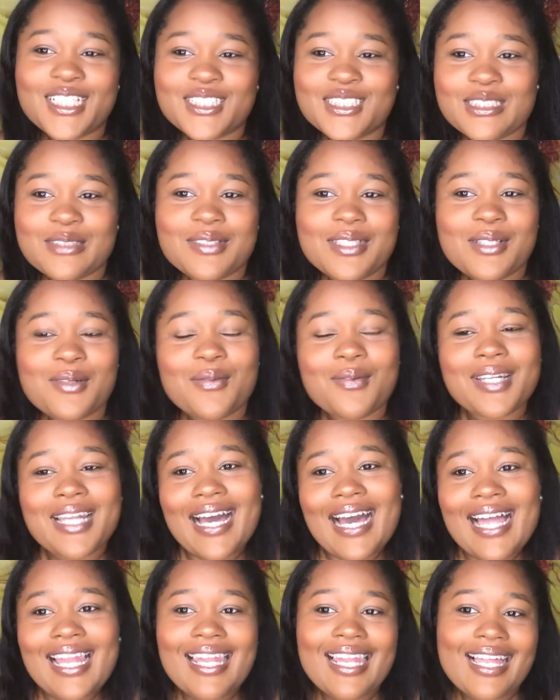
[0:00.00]
doing
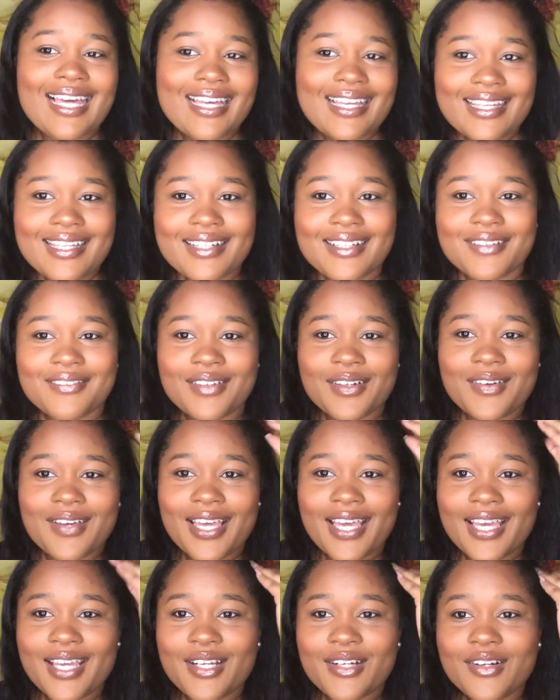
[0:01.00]
what I love.
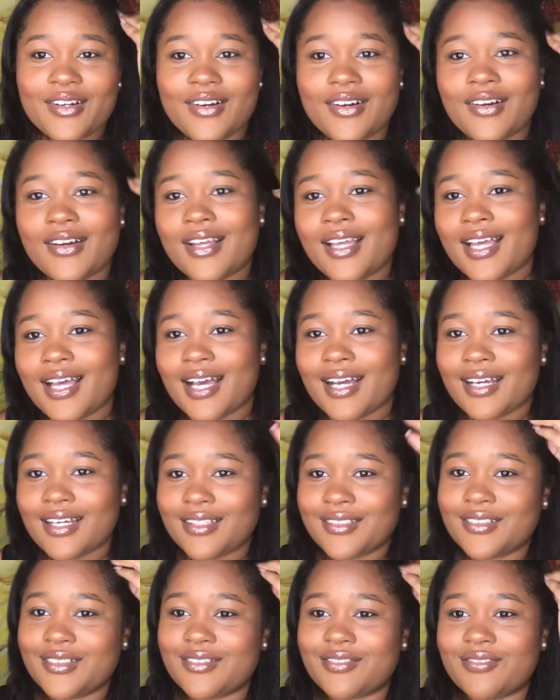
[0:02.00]
Okay, girl? I got
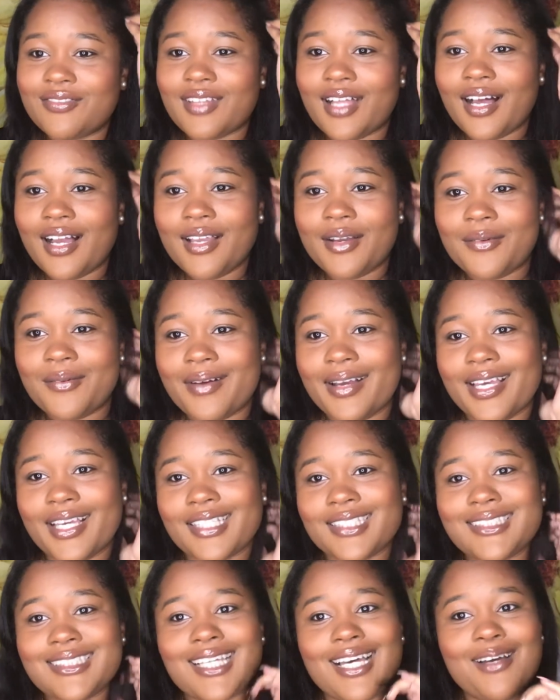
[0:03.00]
a little
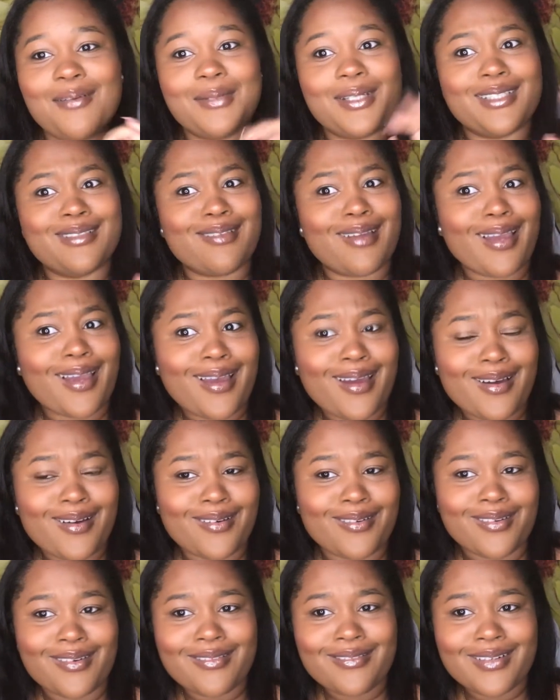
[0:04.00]
flyaway. It's coming
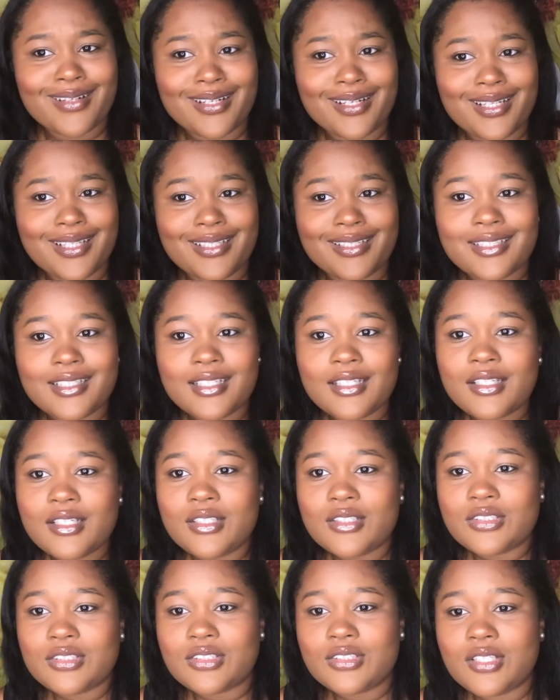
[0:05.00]
out. Alright.
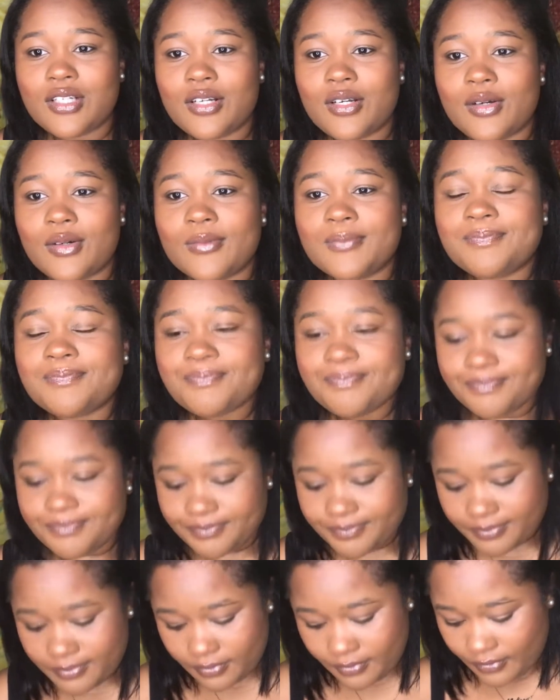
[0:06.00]
So,
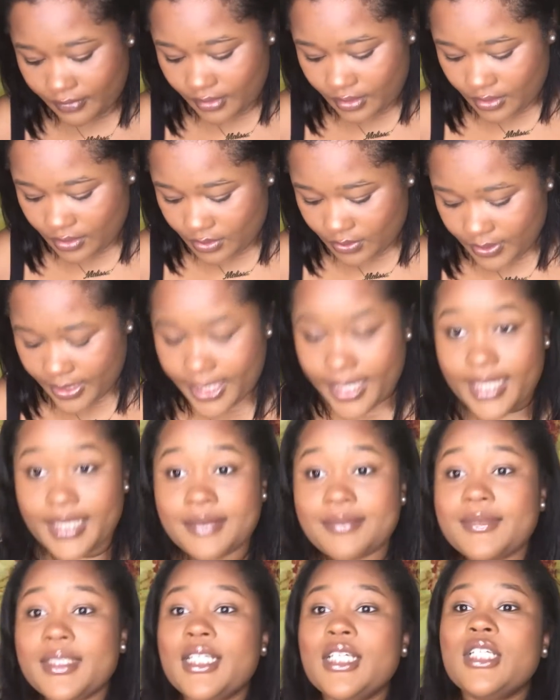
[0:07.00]

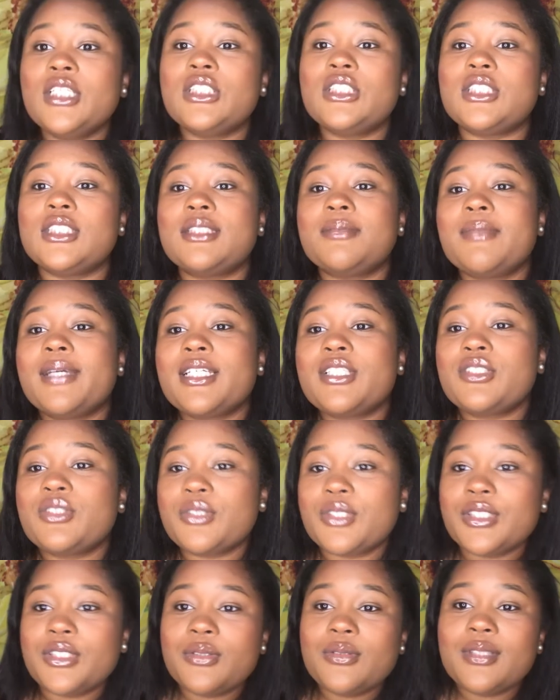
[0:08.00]
okay, just make
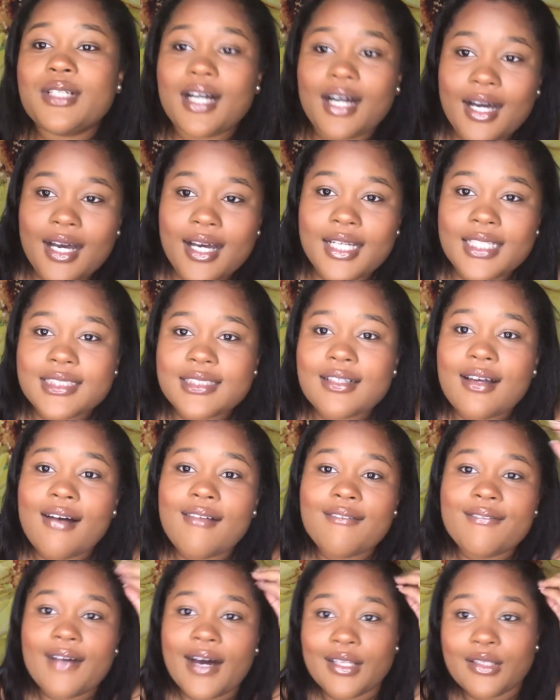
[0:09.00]
sure you guys
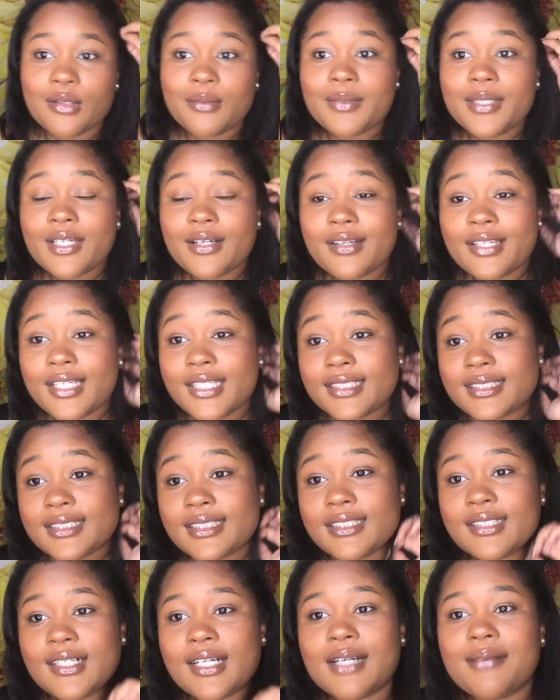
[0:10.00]
follow me on
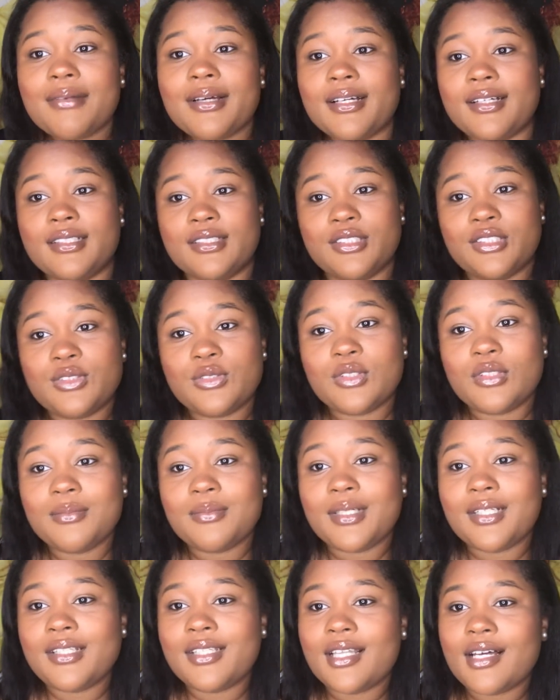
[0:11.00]
Instagram at
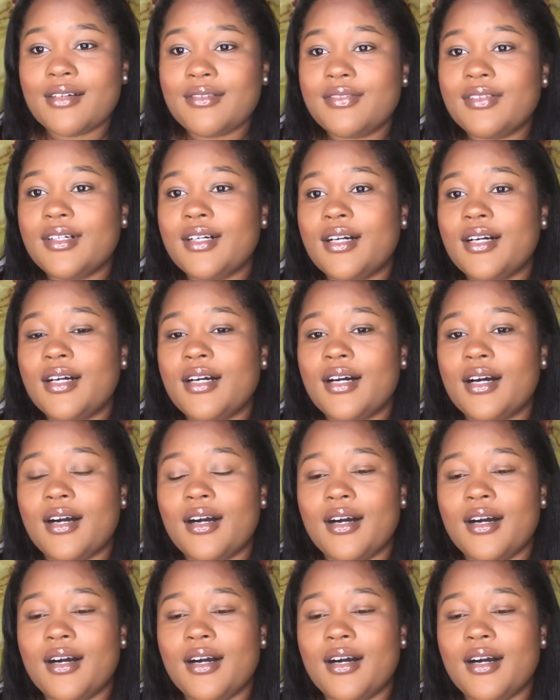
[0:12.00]
_melova,